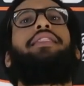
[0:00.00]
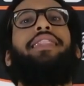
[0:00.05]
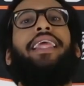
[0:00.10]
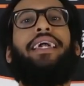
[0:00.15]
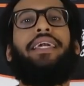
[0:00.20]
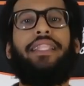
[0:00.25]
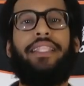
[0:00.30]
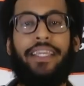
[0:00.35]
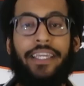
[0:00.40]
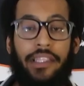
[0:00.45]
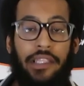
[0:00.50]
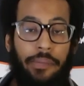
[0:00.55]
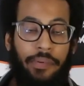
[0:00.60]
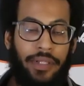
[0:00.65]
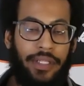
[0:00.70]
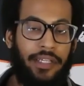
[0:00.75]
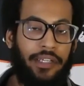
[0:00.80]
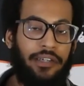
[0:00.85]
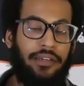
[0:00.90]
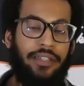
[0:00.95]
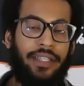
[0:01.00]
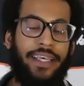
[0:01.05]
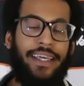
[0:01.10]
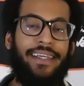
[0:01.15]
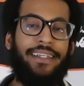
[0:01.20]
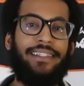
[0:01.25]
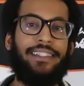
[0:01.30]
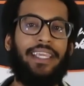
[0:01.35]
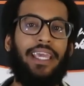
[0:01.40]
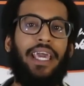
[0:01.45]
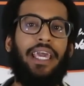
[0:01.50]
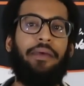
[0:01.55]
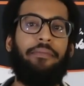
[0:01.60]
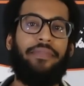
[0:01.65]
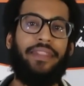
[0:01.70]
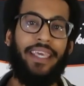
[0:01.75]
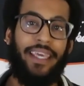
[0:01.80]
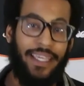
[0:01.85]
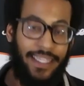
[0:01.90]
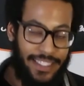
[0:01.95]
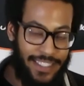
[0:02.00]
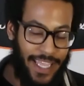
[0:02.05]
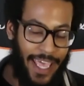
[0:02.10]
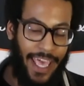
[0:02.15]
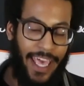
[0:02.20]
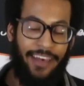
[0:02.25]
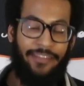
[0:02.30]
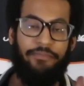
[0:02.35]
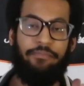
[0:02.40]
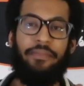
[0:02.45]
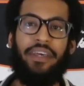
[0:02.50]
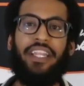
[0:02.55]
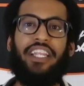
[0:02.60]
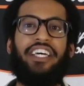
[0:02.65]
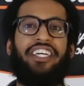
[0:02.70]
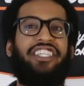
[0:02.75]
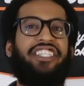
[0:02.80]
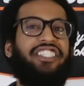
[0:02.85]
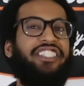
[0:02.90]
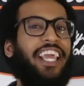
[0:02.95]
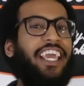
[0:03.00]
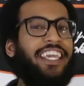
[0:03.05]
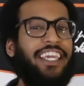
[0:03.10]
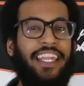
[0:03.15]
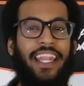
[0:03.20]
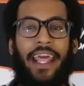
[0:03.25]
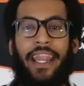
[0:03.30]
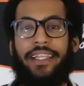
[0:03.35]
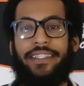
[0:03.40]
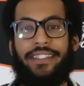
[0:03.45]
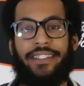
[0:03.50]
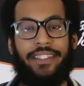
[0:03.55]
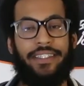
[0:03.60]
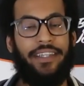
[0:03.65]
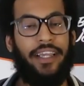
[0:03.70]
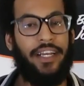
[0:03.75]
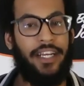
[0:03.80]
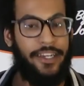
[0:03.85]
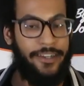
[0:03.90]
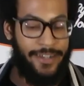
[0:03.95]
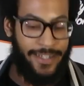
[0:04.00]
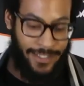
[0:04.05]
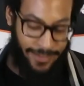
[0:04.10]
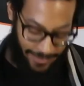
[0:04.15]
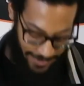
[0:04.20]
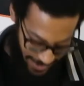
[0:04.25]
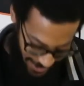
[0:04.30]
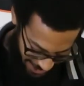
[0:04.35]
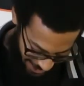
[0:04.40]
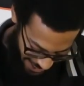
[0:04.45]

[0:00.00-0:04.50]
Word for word: lately in the political landscape, things have been a shaking and a stirring.